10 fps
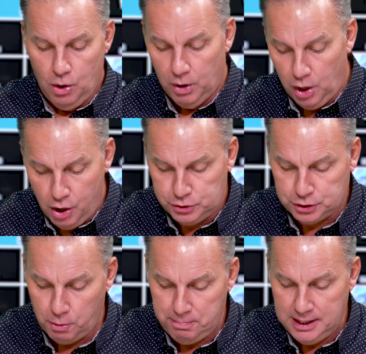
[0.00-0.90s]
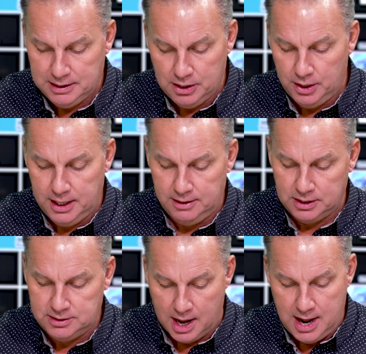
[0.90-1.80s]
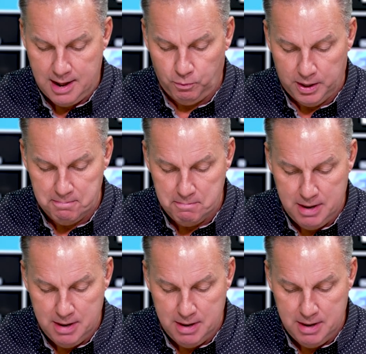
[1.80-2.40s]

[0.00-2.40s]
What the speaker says: will also be during the time when